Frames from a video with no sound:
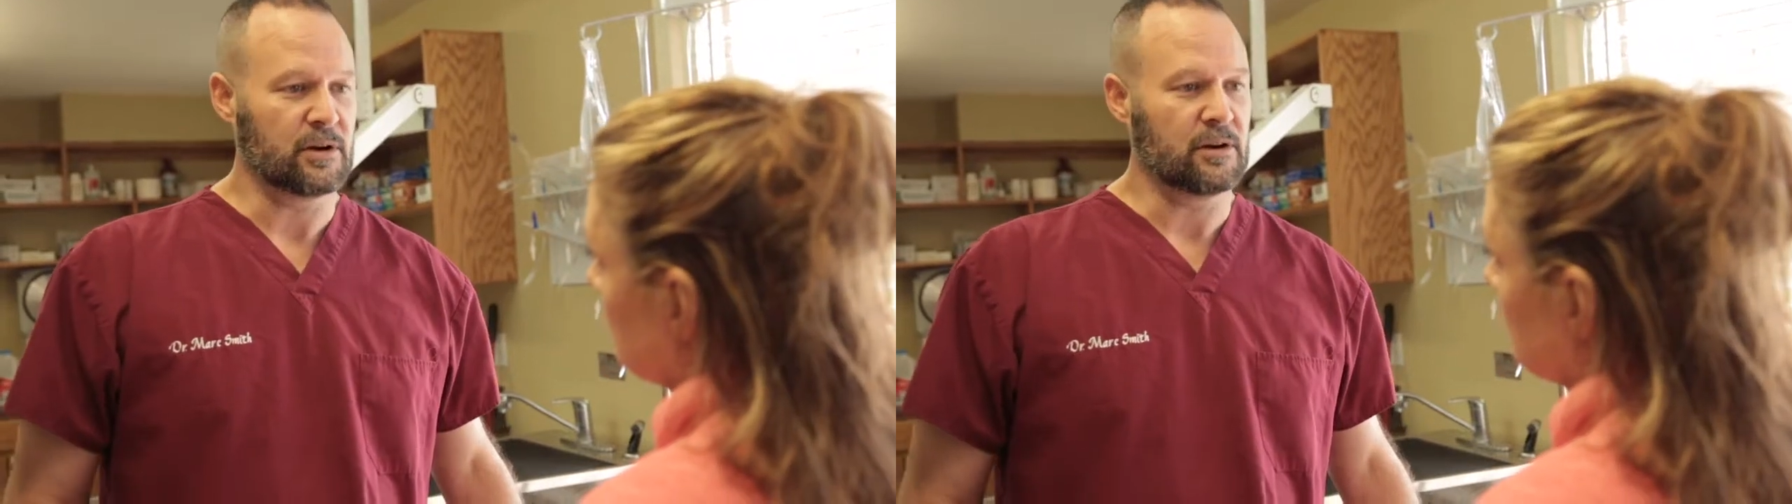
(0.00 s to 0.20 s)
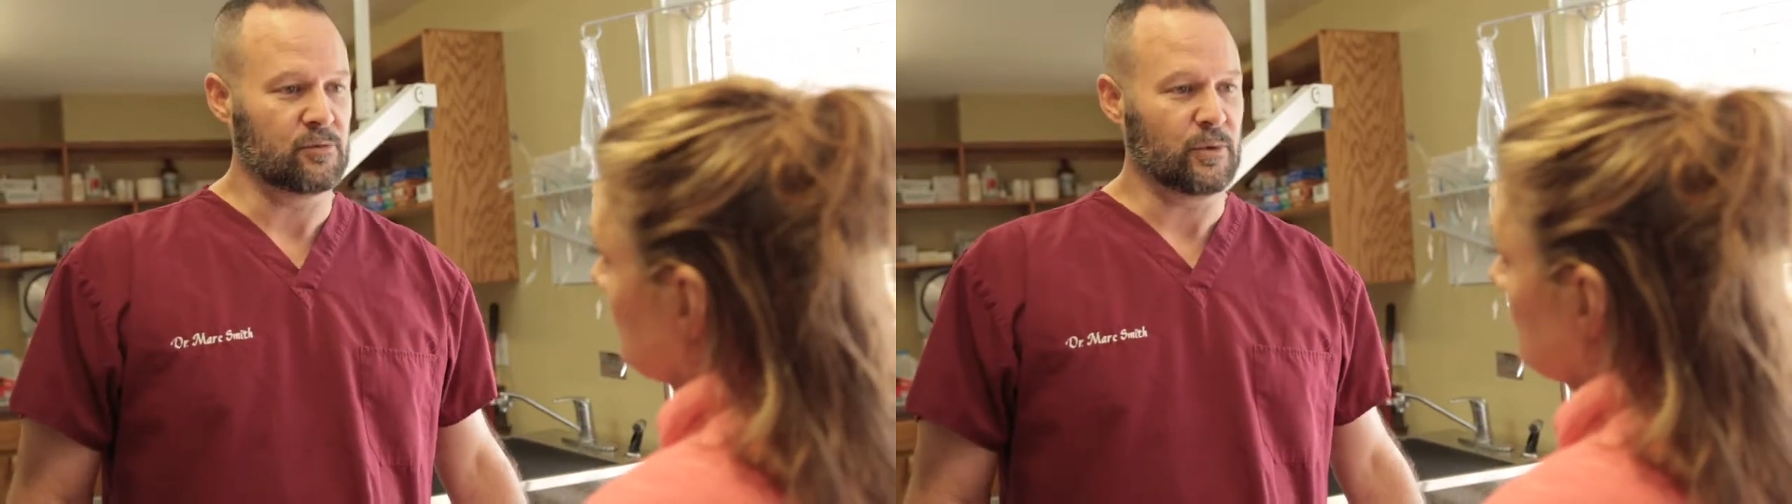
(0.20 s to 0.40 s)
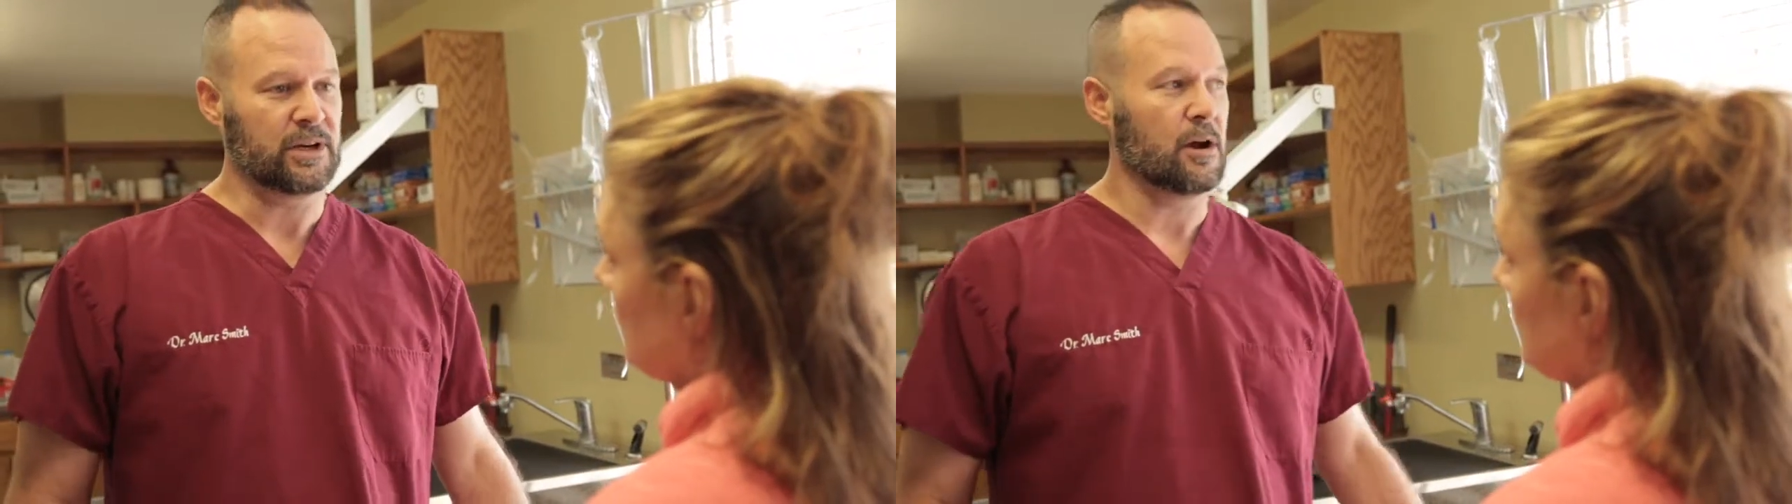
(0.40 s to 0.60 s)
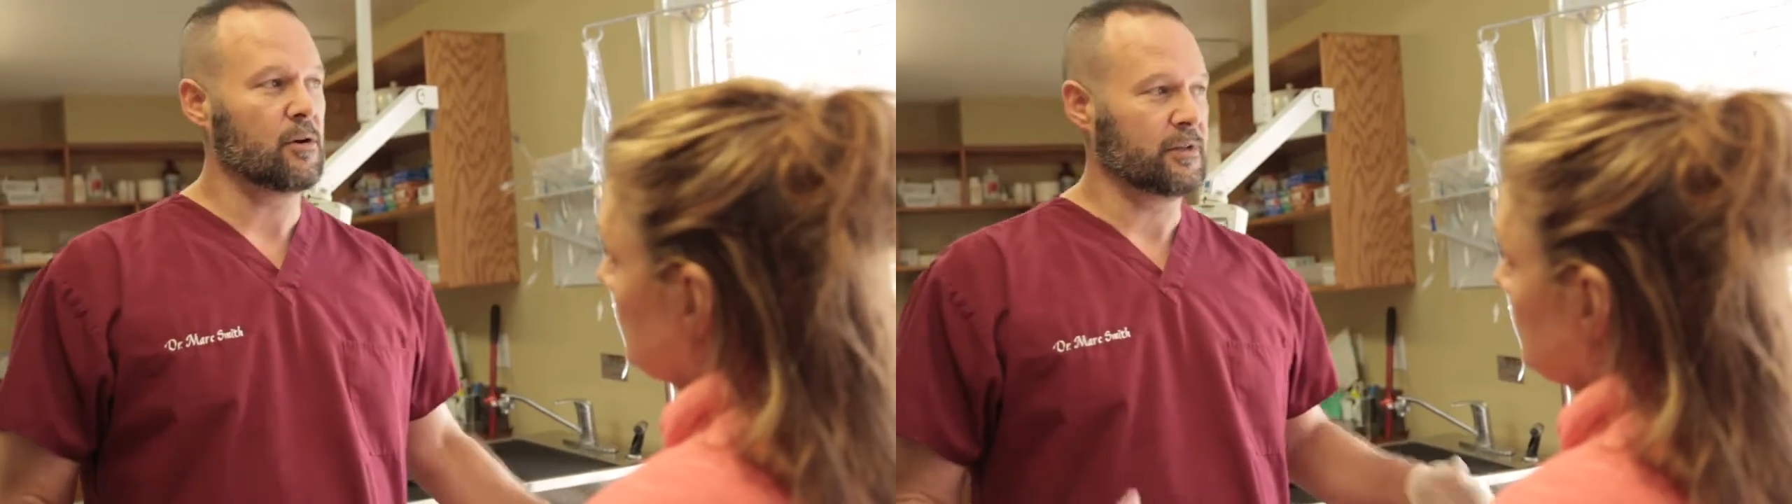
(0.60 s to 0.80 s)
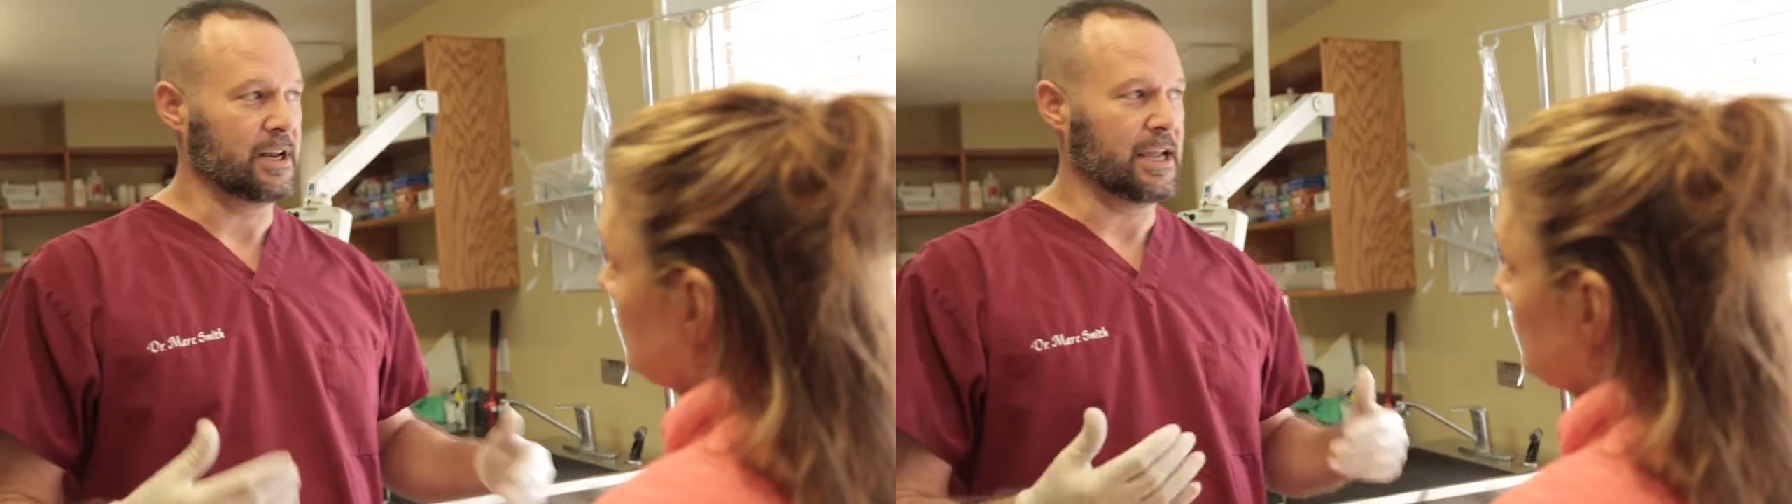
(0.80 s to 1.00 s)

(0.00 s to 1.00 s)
because we know that